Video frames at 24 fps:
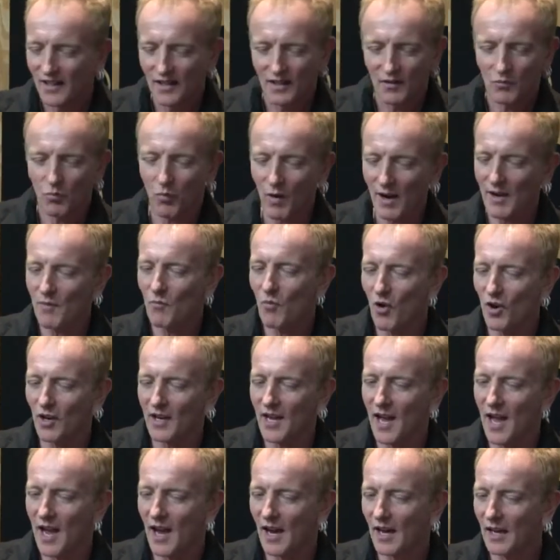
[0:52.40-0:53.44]
Weight
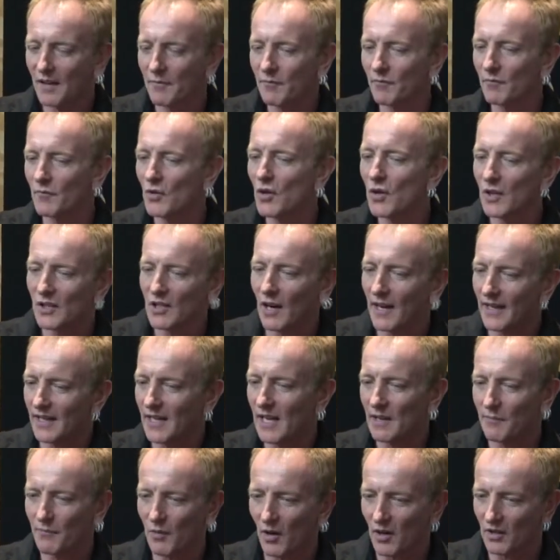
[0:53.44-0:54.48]
workout, Muay Thai
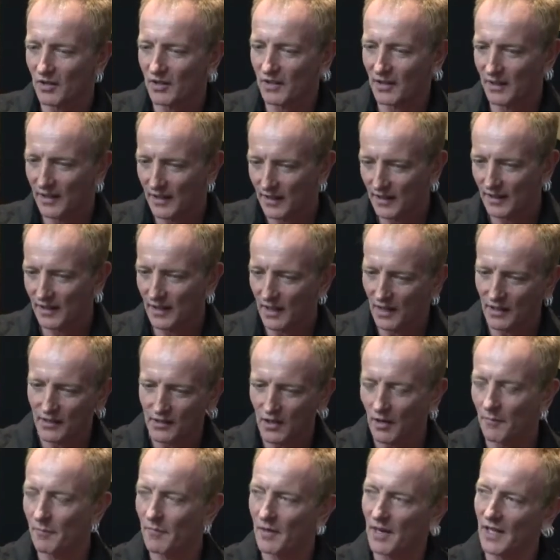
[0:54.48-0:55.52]
kickboxing, and a
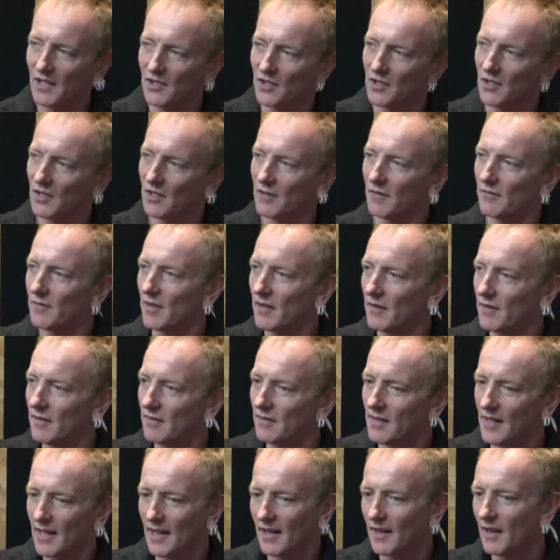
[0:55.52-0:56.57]
combination of the
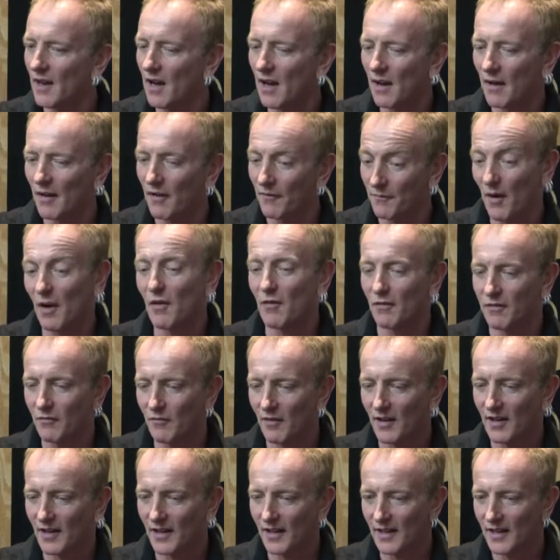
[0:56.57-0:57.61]
thing, of both
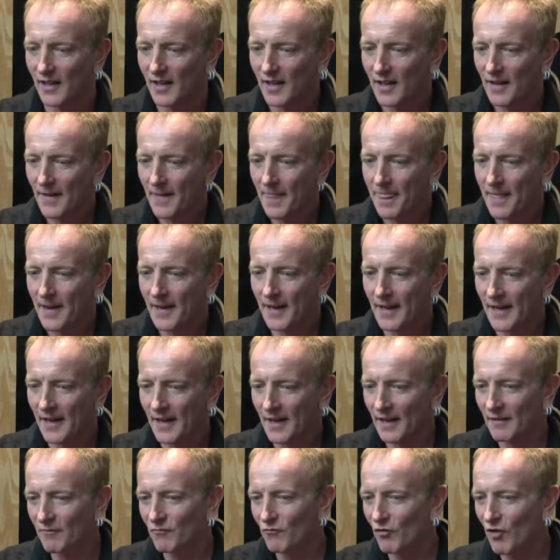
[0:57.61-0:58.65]
really.
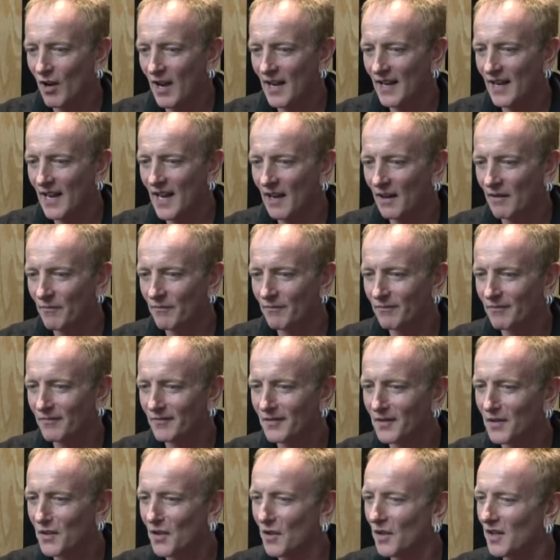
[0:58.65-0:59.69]
And right now
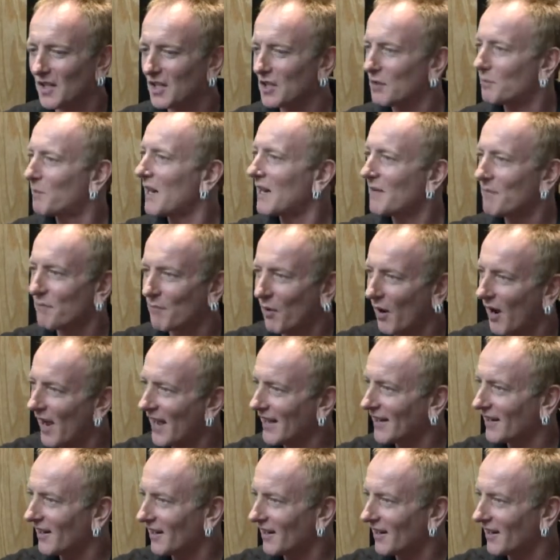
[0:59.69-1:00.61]
I'm doing a spin bike.